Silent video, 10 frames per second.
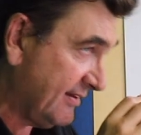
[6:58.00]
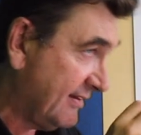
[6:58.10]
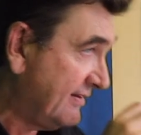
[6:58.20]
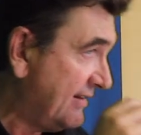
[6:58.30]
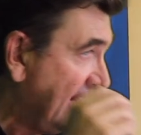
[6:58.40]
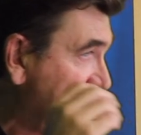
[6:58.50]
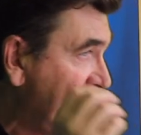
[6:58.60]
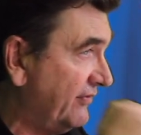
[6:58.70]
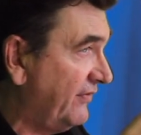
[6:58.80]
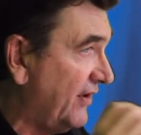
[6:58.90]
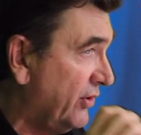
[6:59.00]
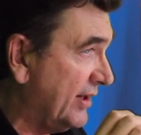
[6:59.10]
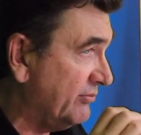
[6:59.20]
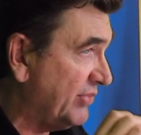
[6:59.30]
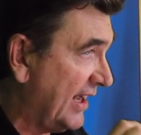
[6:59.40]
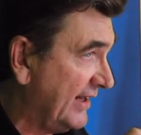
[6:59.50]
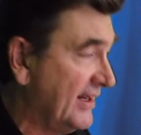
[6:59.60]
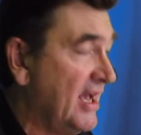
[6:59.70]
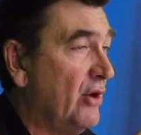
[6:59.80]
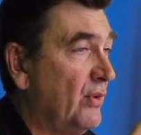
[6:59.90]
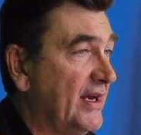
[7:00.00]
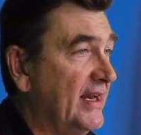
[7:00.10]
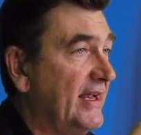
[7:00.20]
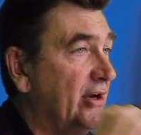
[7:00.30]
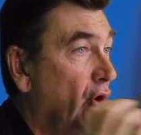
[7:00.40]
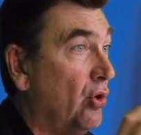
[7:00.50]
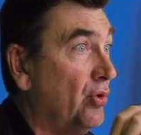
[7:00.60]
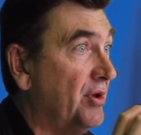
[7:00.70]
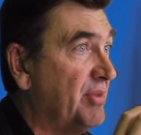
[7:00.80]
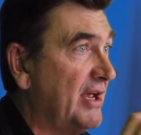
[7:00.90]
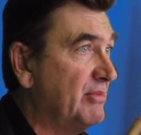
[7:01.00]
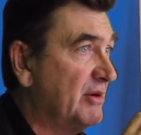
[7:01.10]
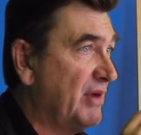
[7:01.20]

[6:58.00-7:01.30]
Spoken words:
thin flowing paint, we need all the pigment